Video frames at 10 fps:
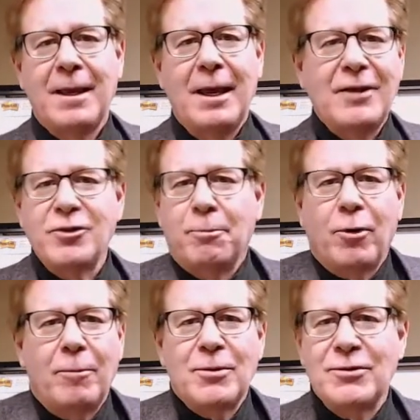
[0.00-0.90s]
And that's the
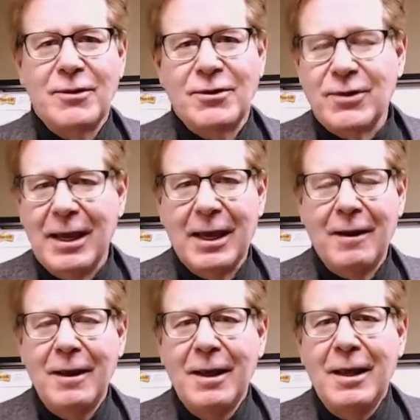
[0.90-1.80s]
purpose of this
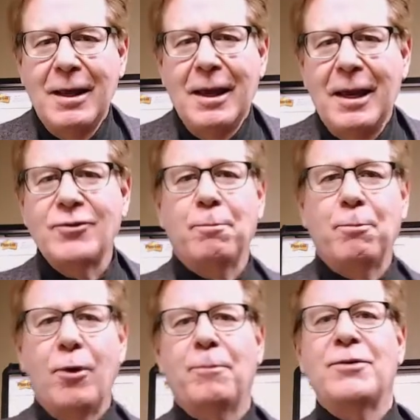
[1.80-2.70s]
Hangout, and that's the
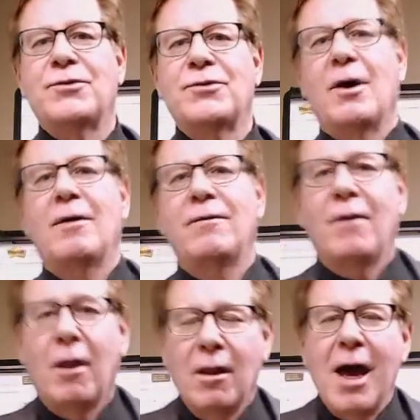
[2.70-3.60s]
purpose
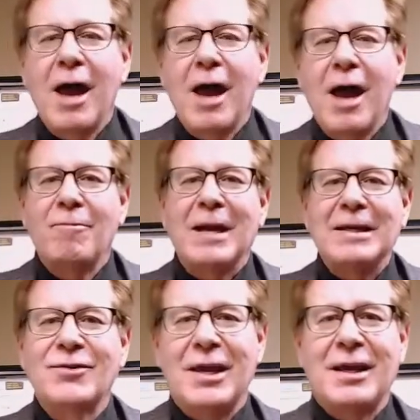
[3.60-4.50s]
of a lot of my
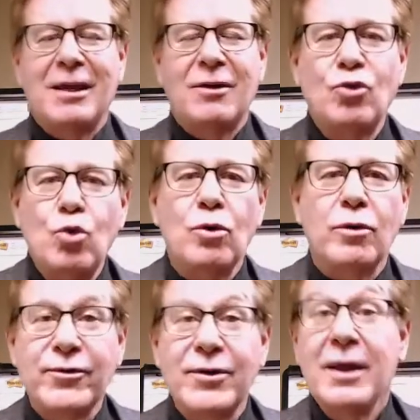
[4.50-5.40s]
test-taking
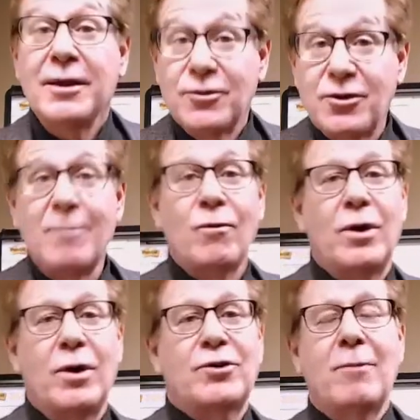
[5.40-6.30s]
tools, some of
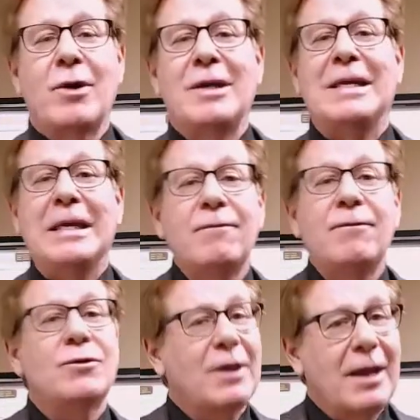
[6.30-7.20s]
which I'm going to give
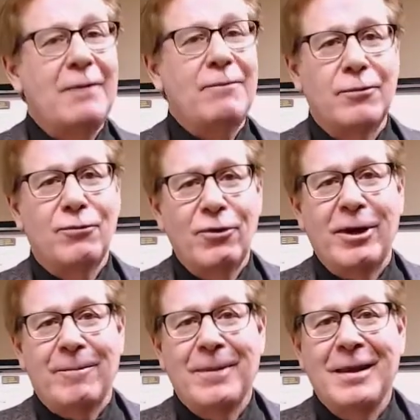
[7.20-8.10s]
you tonight for
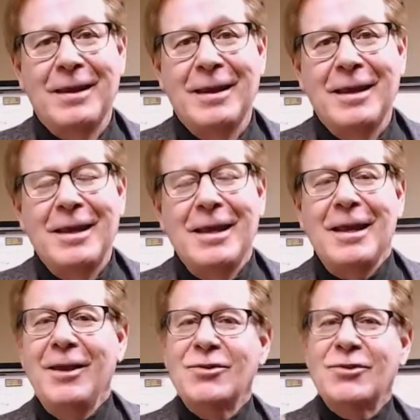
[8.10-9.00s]
free,
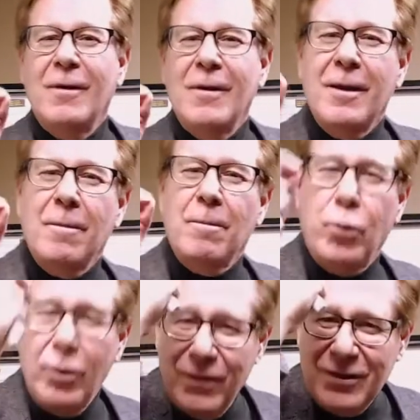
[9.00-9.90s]
is to
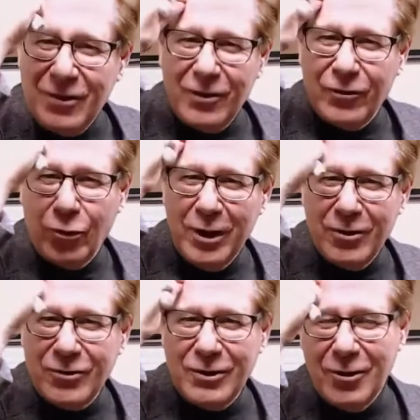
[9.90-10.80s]
put these little
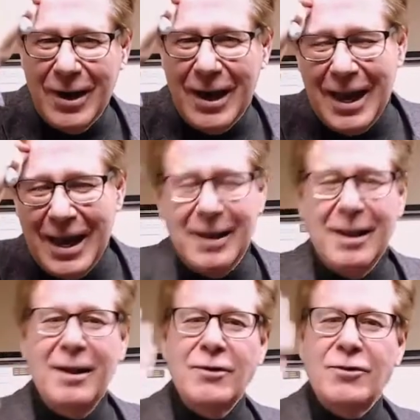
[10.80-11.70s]
triggers in your head
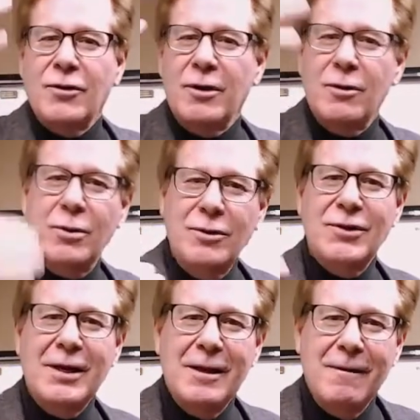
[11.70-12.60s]
so that when you
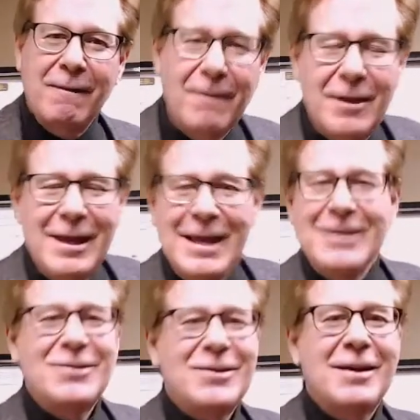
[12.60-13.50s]
see it,
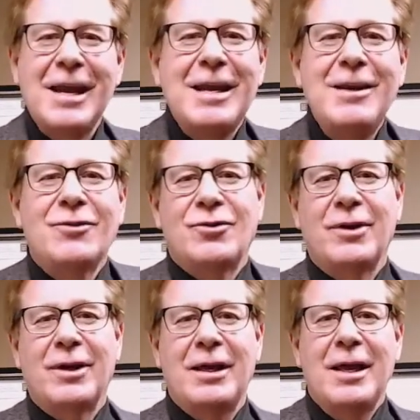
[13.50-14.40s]

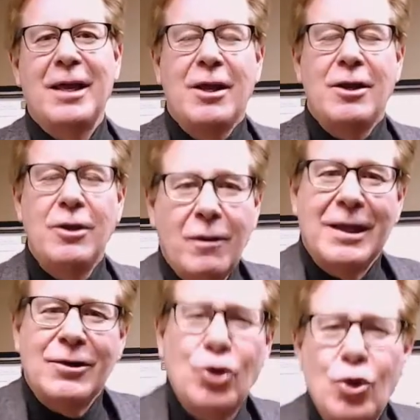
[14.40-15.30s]
instantaneously, you'll
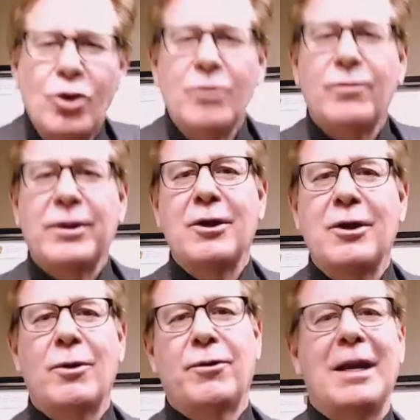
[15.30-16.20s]
intuitively know
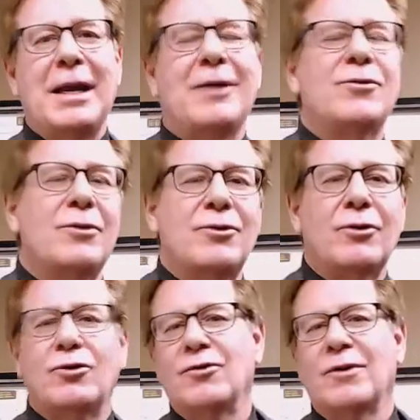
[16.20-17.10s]
what the right answer is,
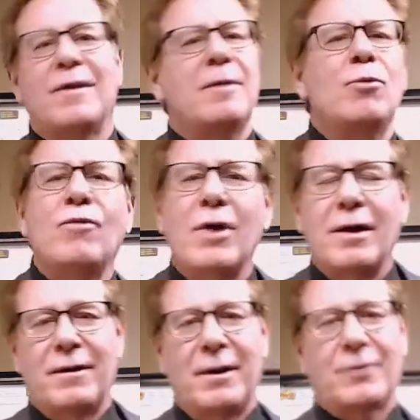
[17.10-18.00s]
you'll choose it, and then move on
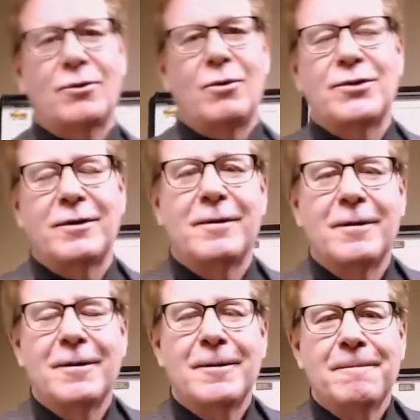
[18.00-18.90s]
to the next question.
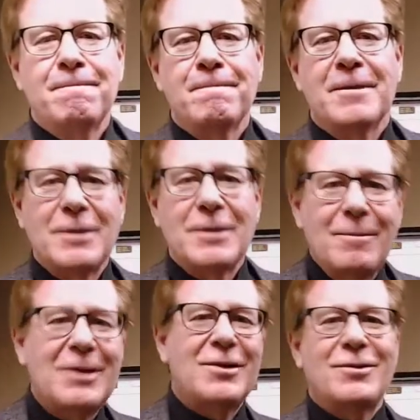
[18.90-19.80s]
Does that
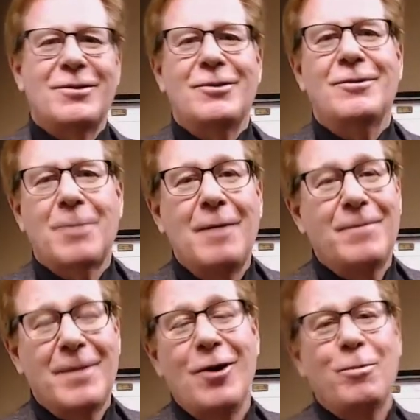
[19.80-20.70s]
make sense to you?
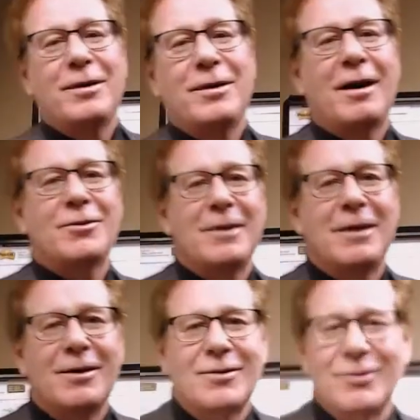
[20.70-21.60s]
I hope it does,
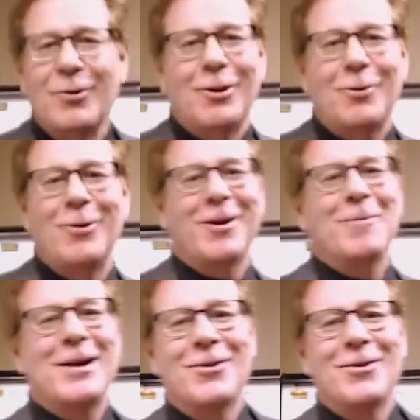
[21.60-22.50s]
because it's the only way you're going
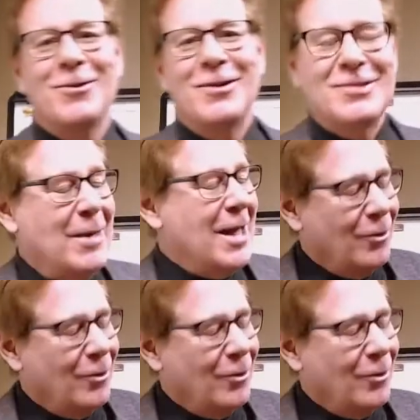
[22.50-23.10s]
to make it through the exam.